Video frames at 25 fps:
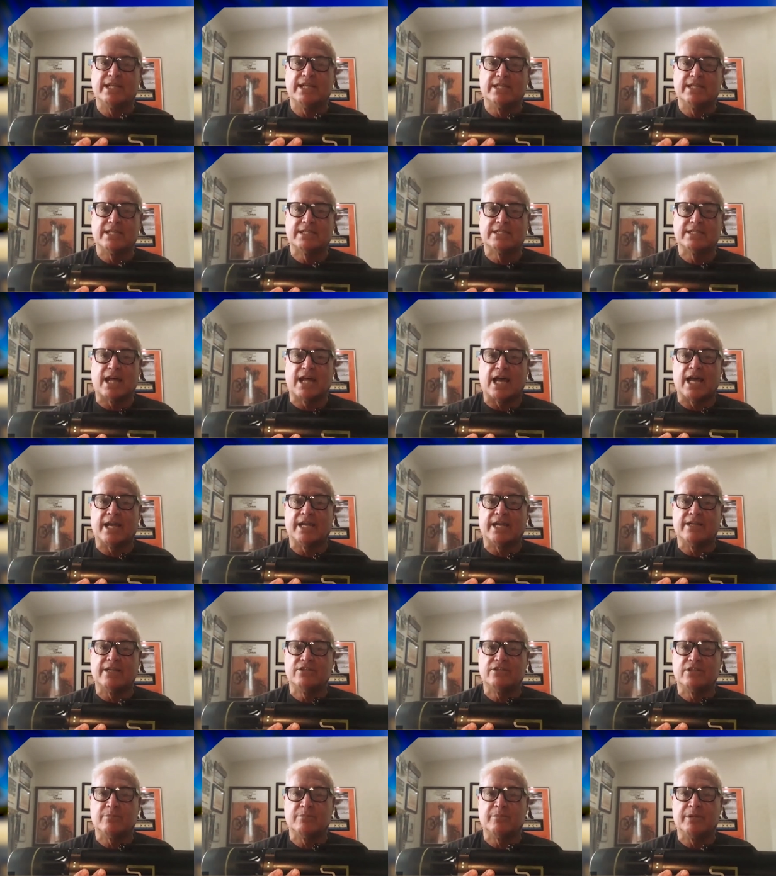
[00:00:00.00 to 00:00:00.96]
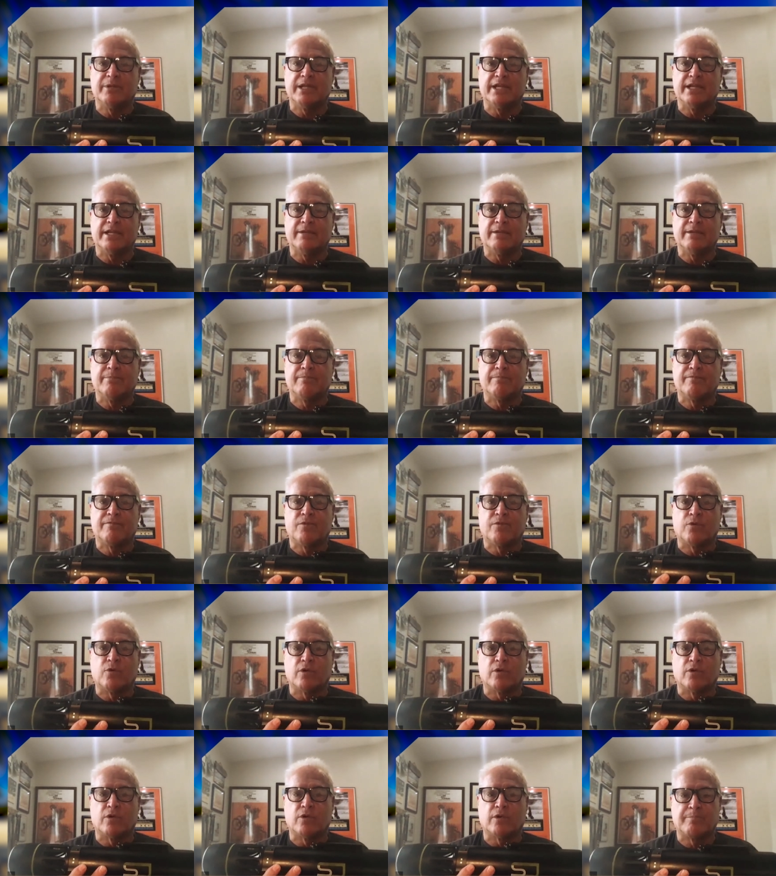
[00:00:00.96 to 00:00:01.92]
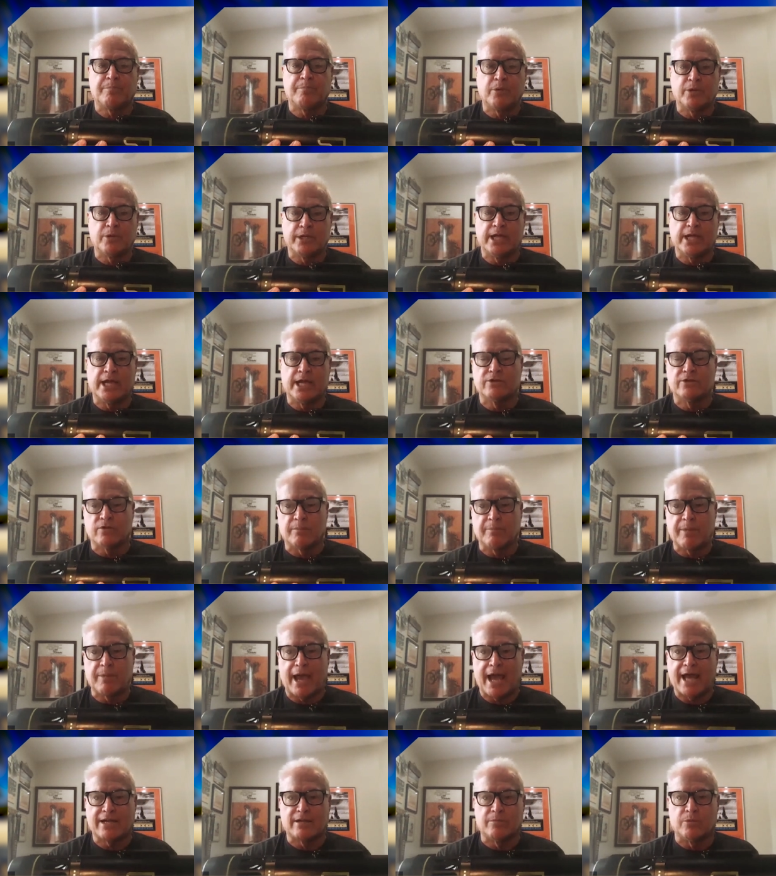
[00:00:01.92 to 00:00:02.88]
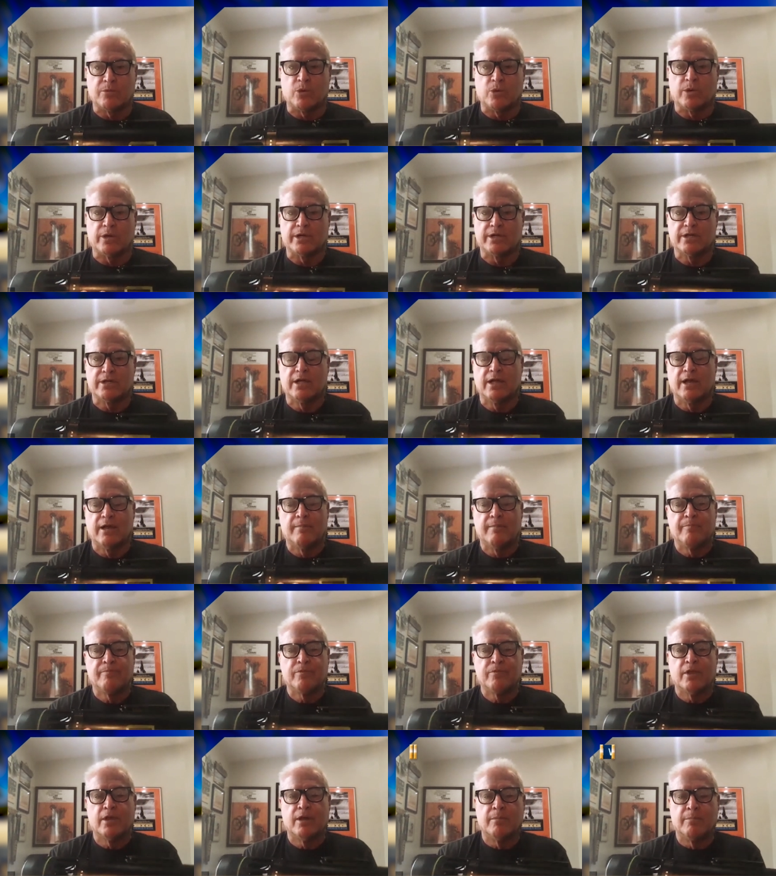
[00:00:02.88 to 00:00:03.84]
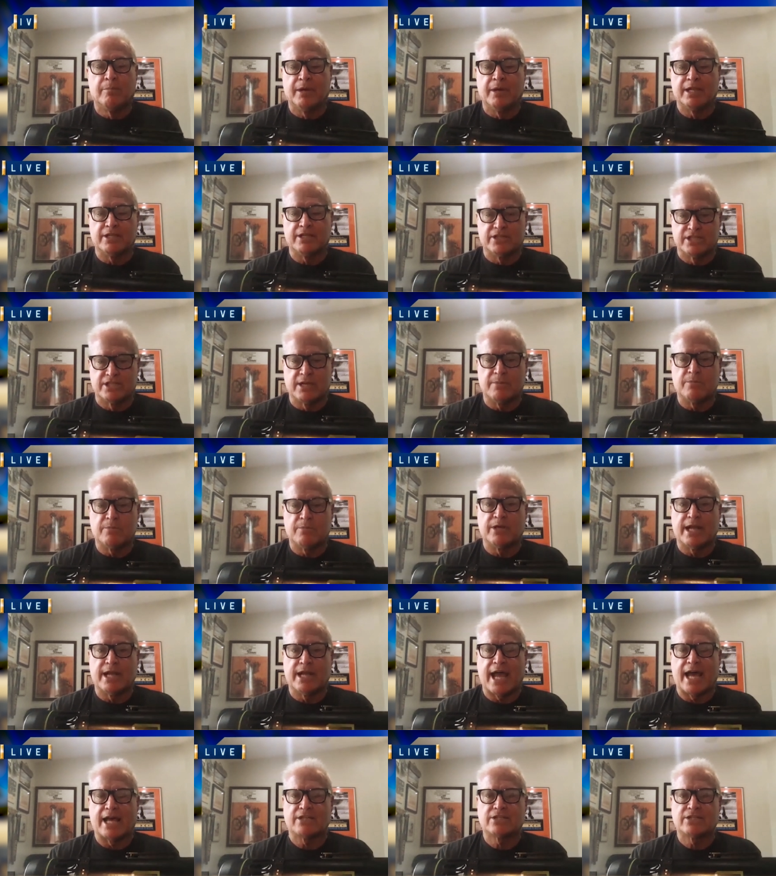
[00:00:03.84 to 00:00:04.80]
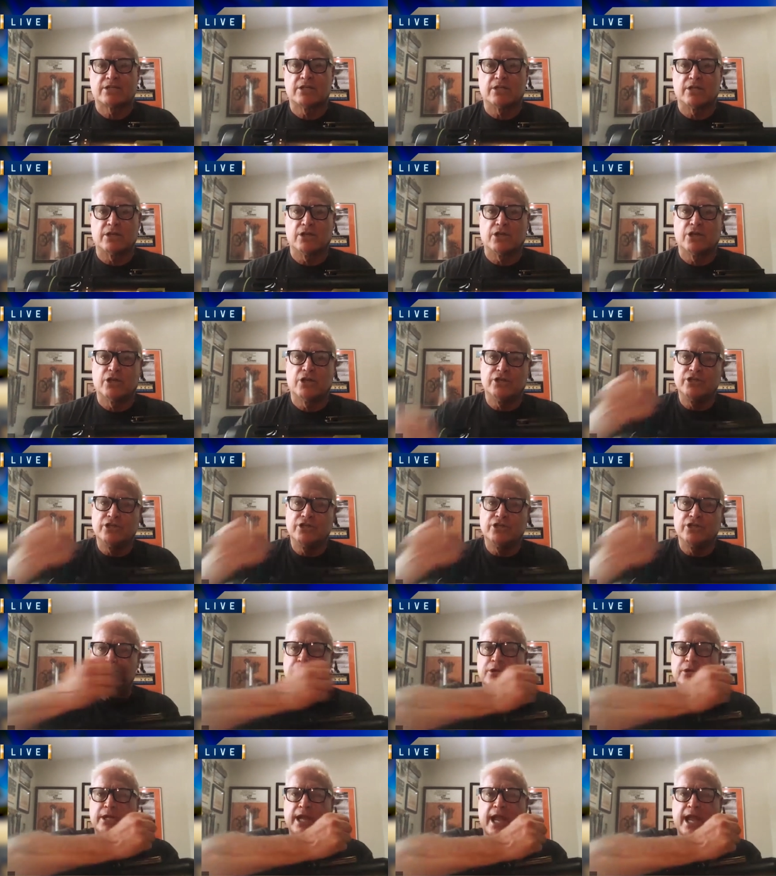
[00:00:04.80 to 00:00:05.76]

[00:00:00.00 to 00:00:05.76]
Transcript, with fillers: designed to be for putting under a paddleboard, but someone asked, could you put a